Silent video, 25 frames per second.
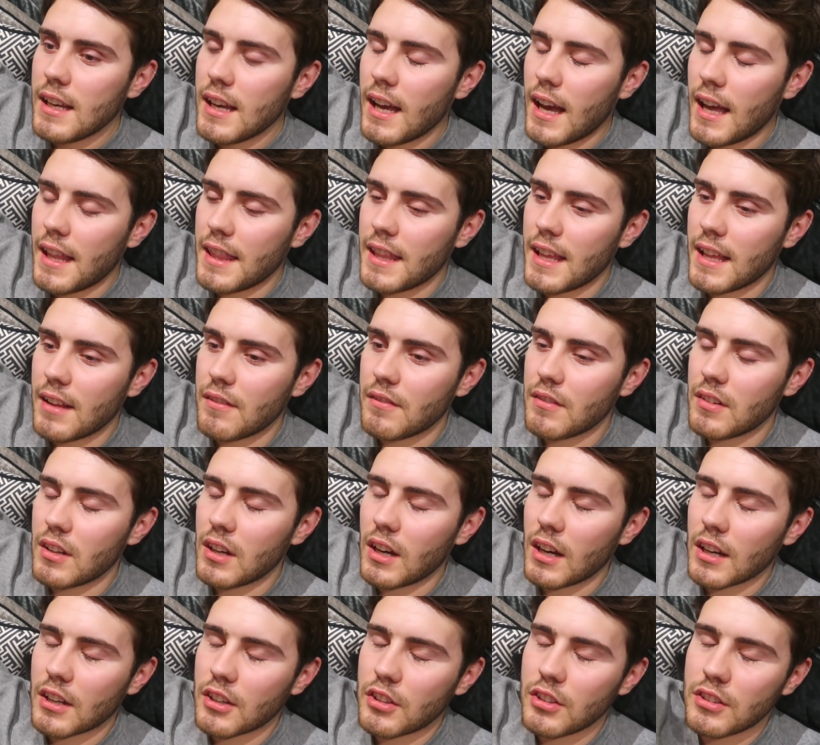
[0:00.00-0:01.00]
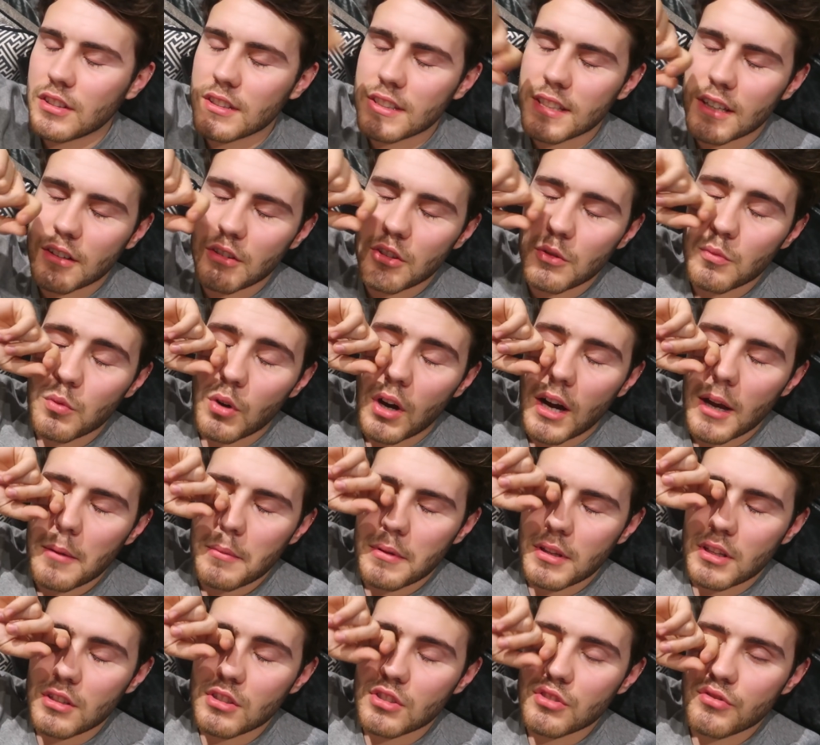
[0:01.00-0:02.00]
And then I couldn't tell you why,
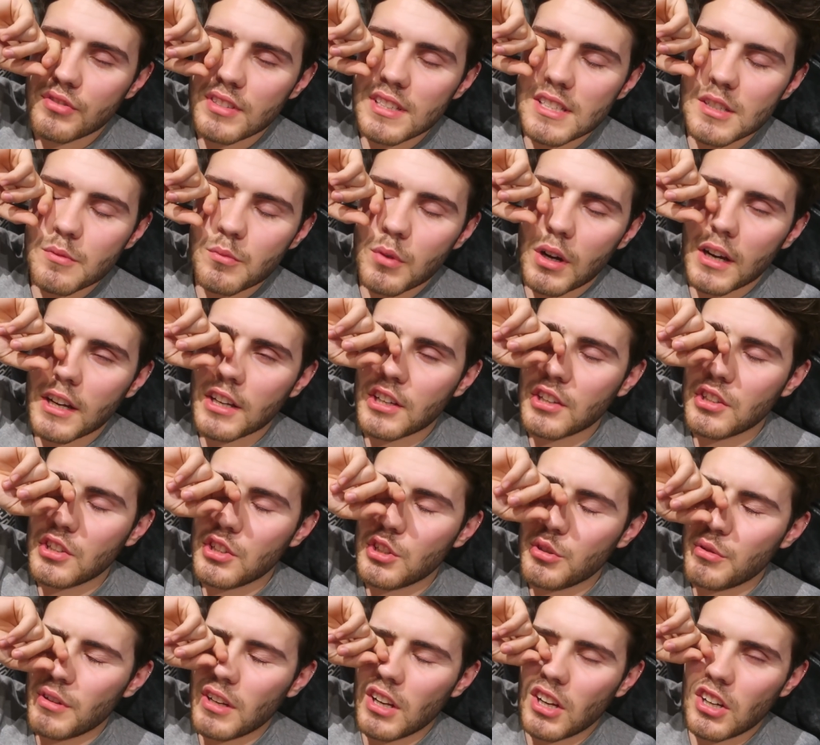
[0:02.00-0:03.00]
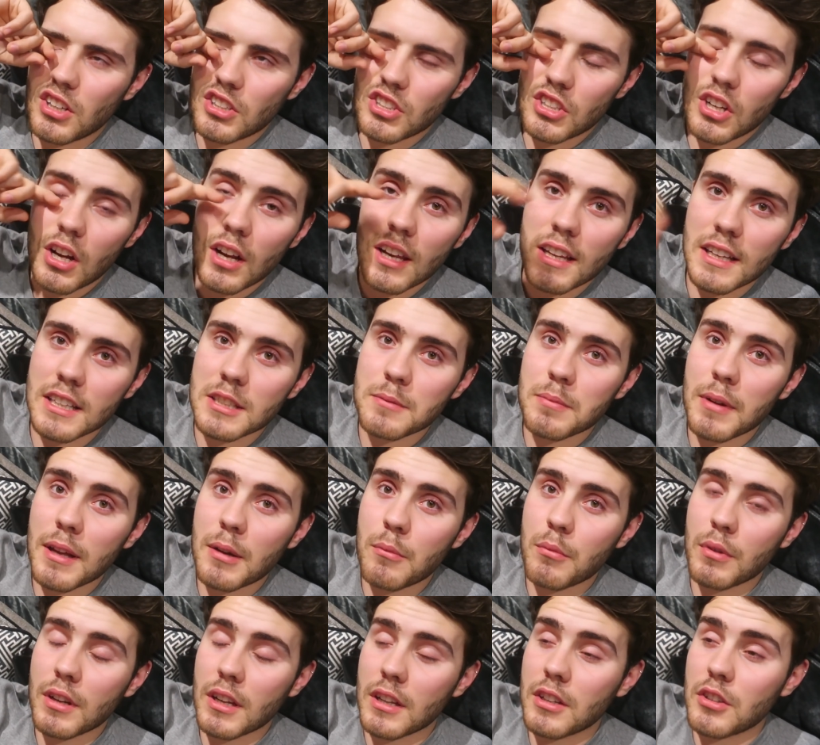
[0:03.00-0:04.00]
but there's a reason why I couldn't do it last year. I'll
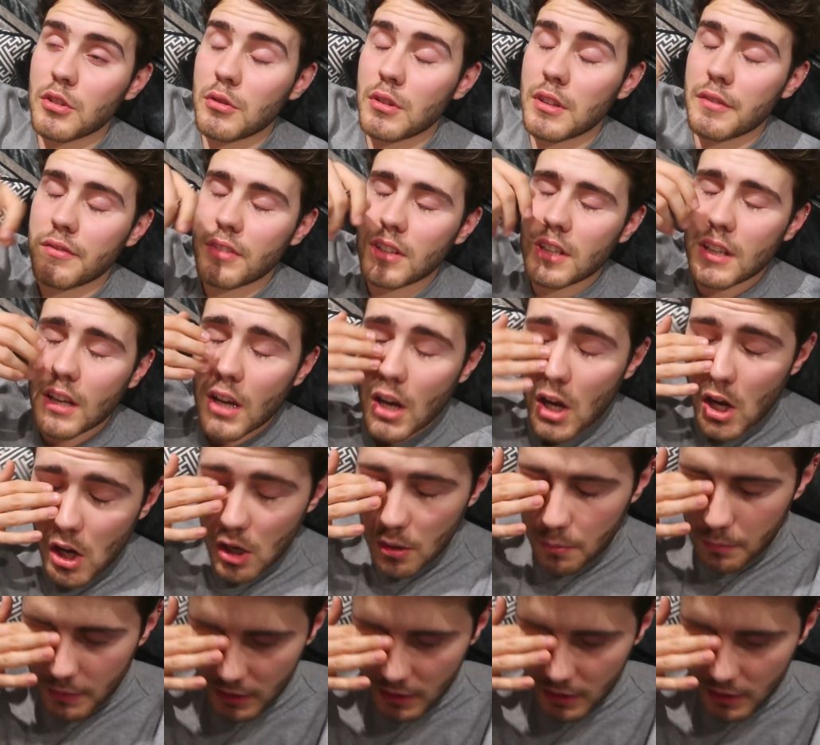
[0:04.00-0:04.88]
explain when I do the video. Oh